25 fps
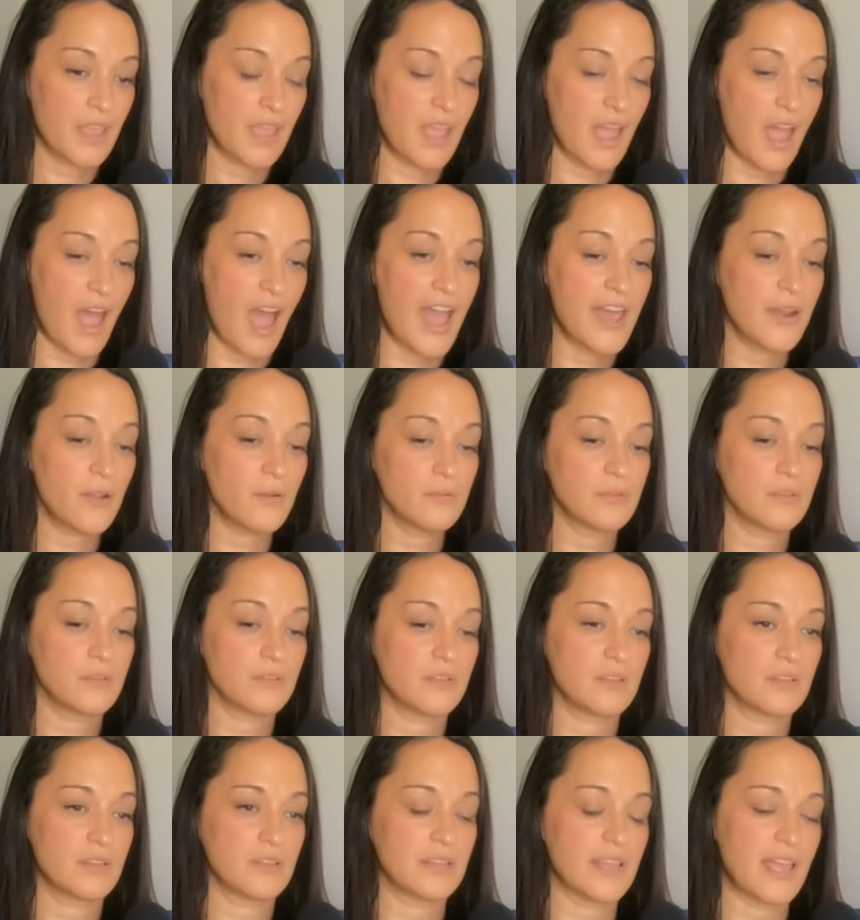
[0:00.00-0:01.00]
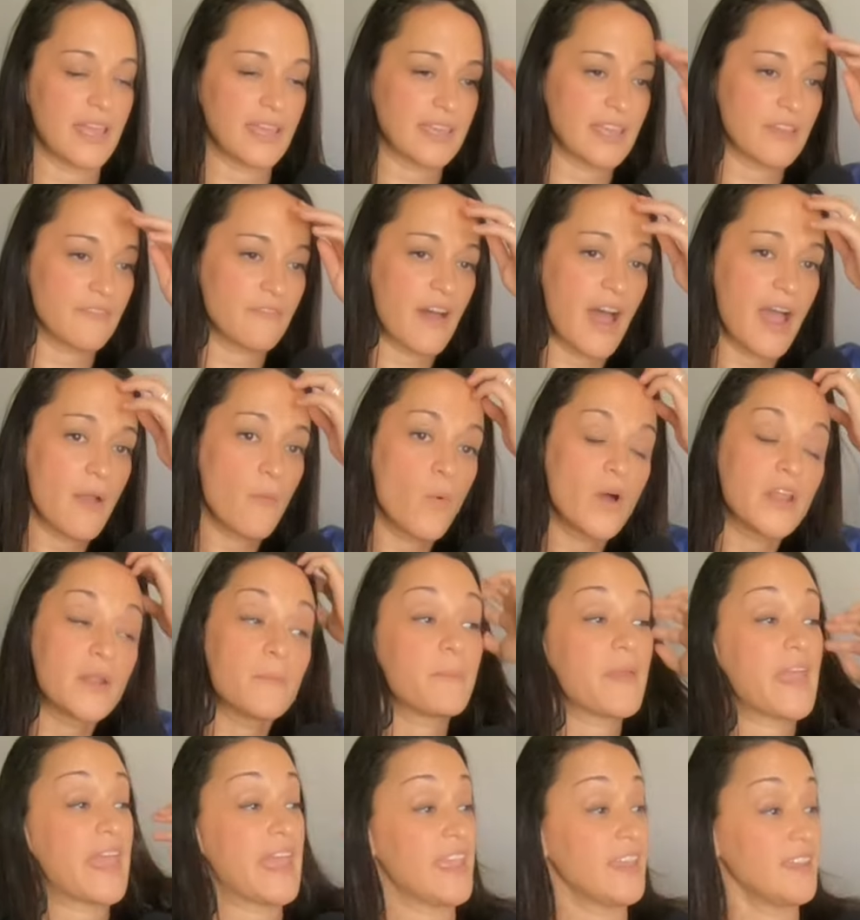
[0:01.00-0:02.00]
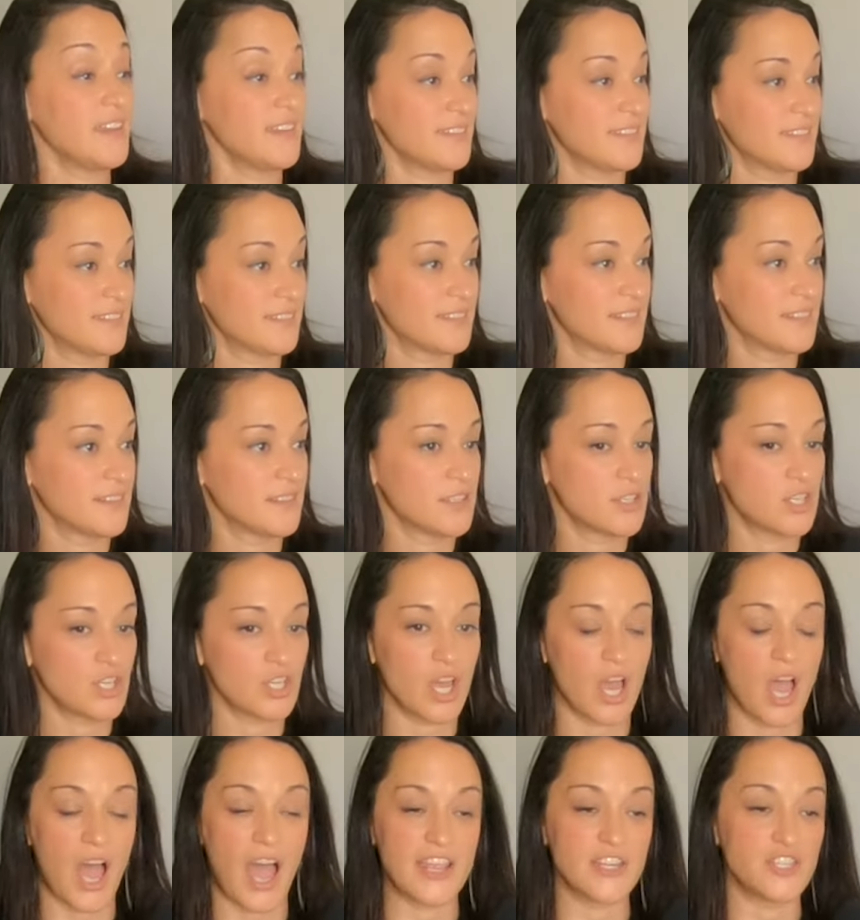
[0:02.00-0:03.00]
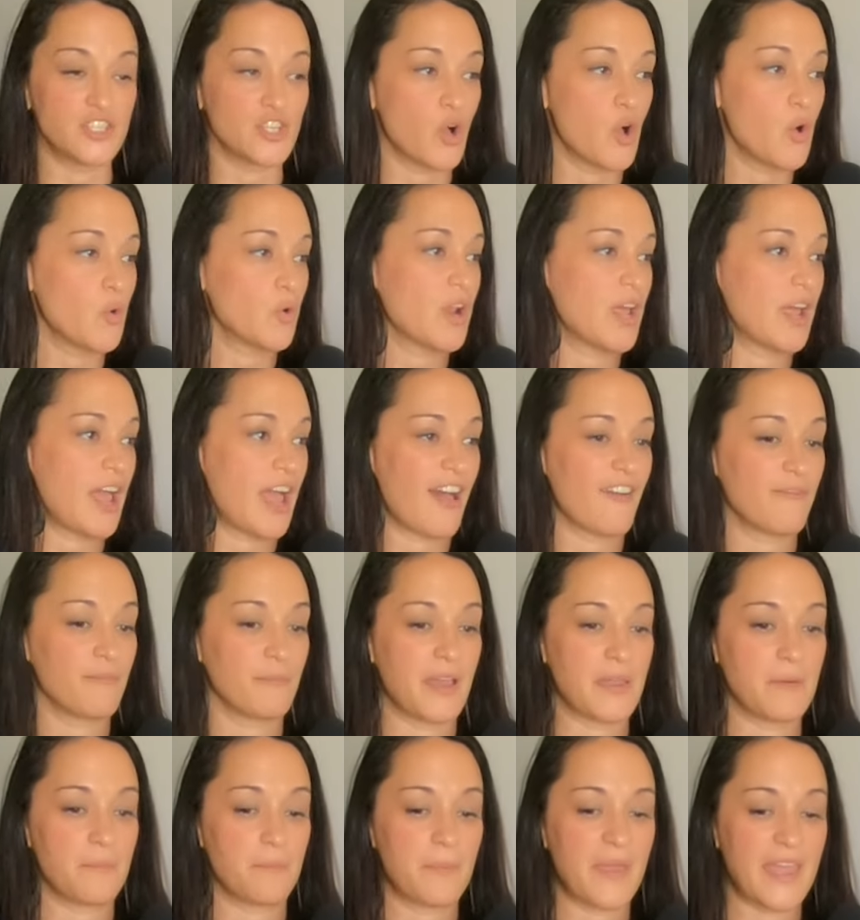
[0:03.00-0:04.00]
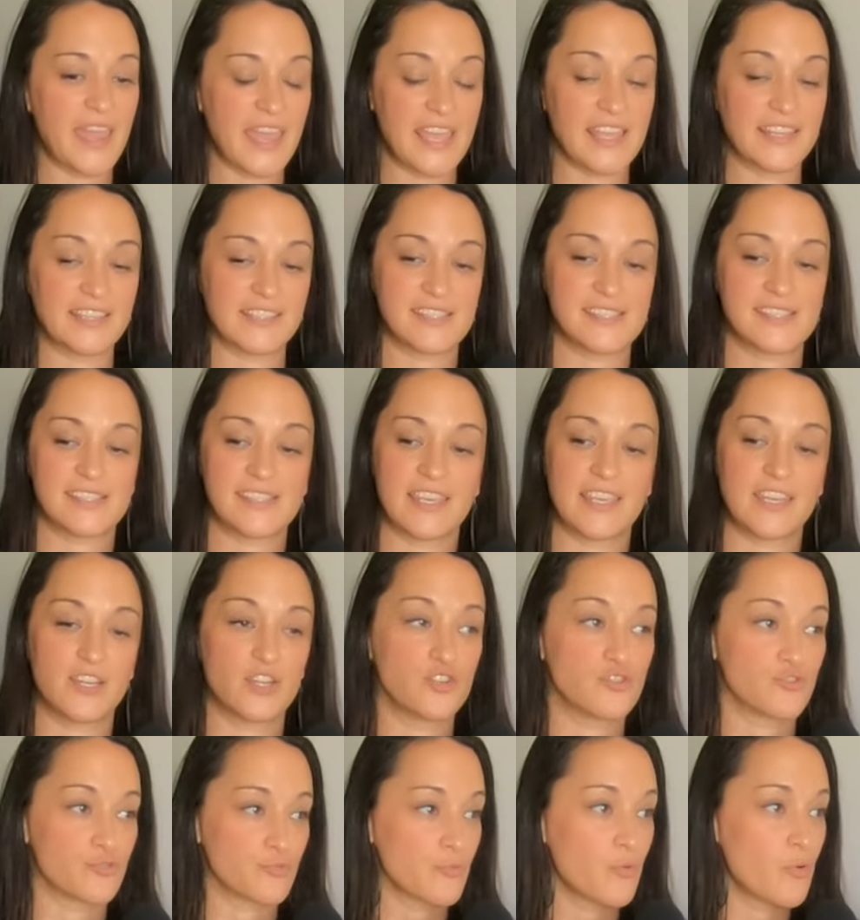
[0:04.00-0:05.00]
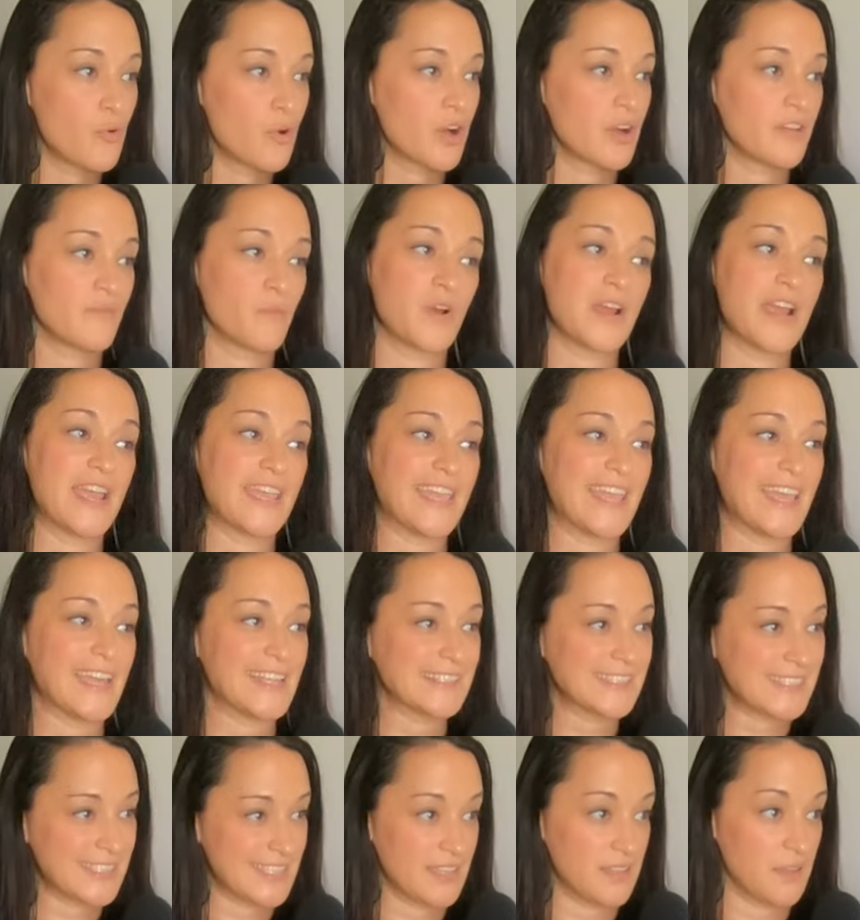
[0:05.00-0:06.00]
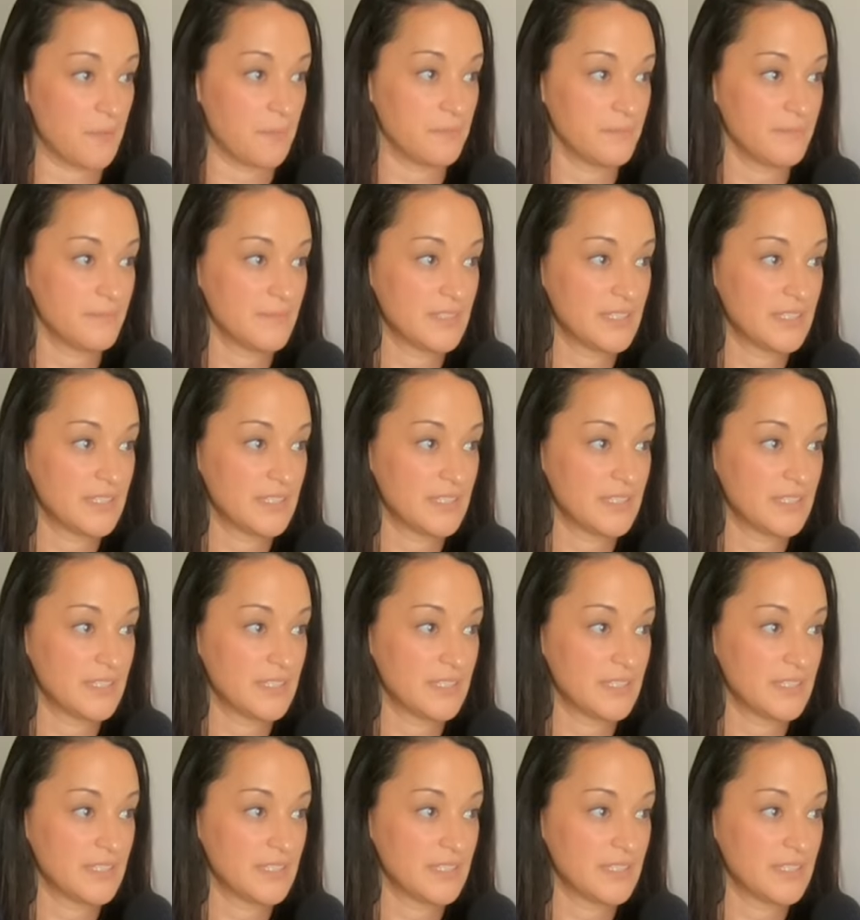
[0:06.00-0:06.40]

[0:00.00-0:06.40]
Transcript: I don't like if I want to paint, I don't have my paints in a drawer where I can't see them.